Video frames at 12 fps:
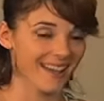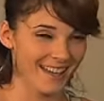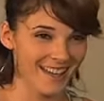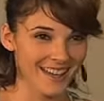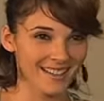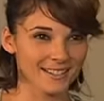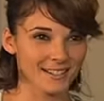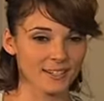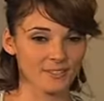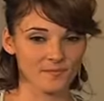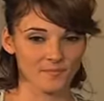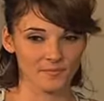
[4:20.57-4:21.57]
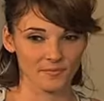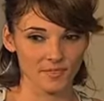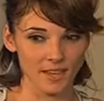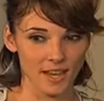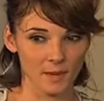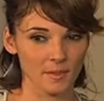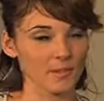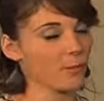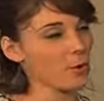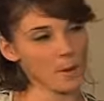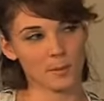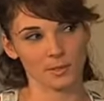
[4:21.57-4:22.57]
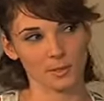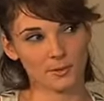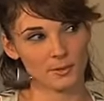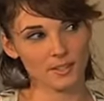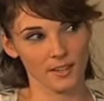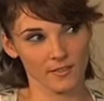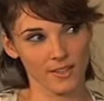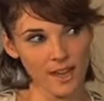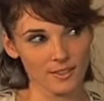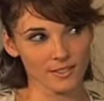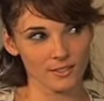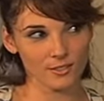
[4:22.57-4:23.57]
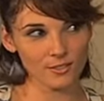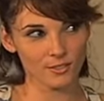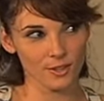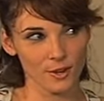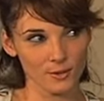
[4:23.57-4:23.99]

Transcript: And I'm in 4 episodes of that show.